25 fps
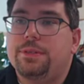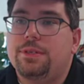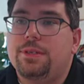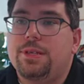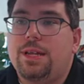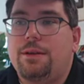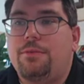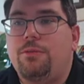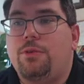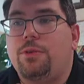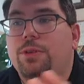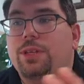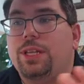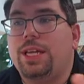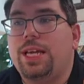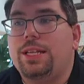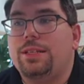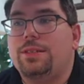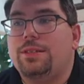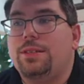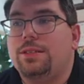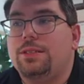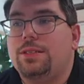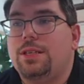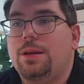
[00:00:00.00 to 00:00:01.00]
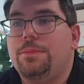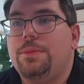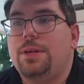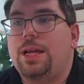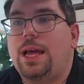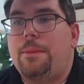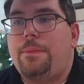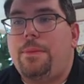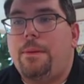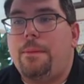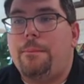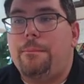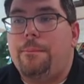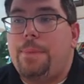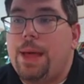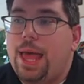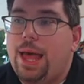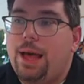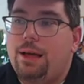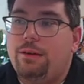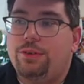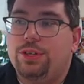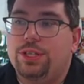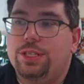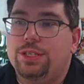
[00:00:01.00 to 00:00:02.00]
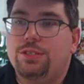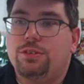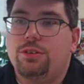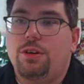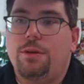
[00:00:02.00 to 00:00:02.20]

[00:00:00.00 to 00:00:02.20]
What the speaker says: is it relates to some type of balance.